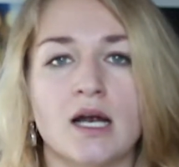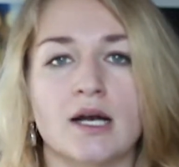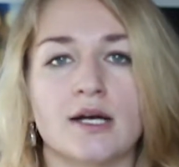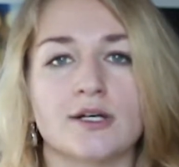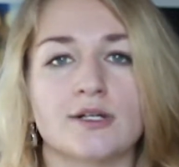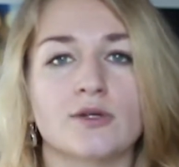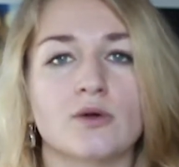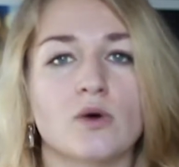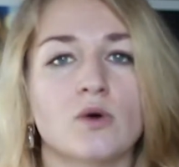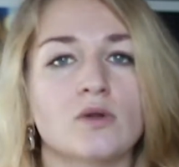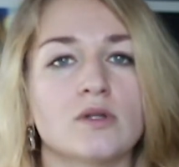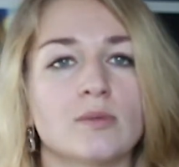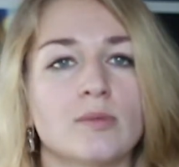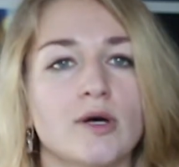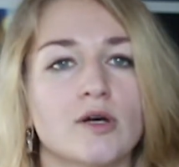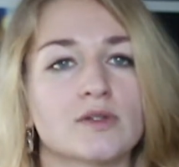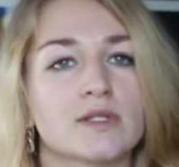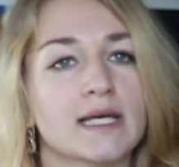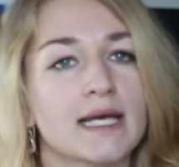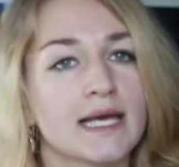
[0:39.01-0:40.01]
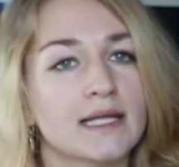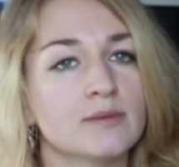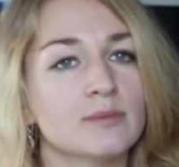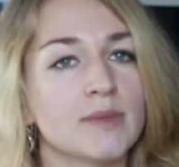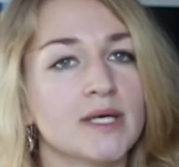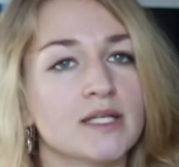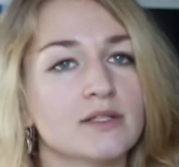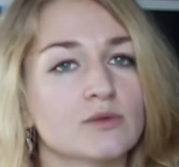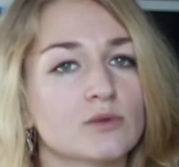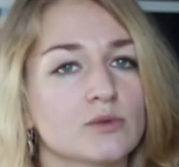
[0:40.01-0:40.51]
Are you all about
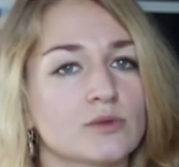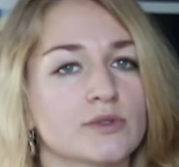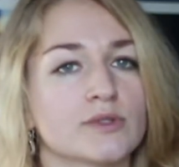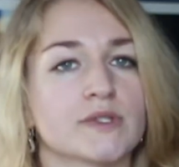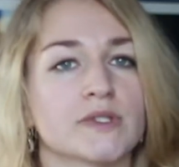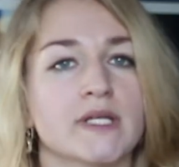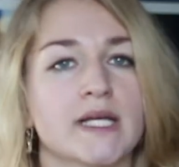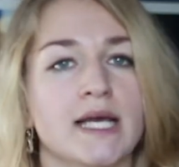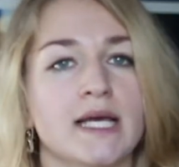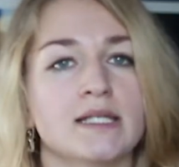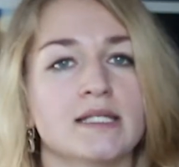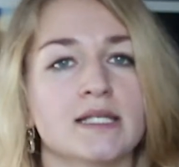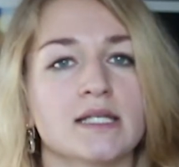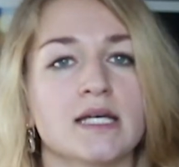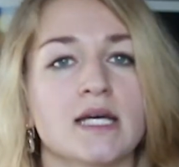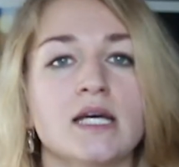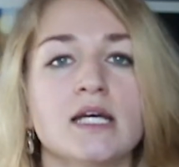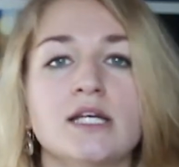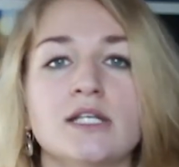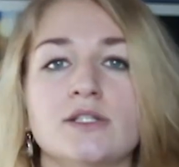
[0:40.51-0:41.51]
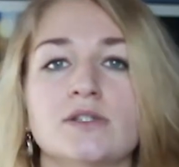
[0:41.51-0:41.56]
handmade or organic?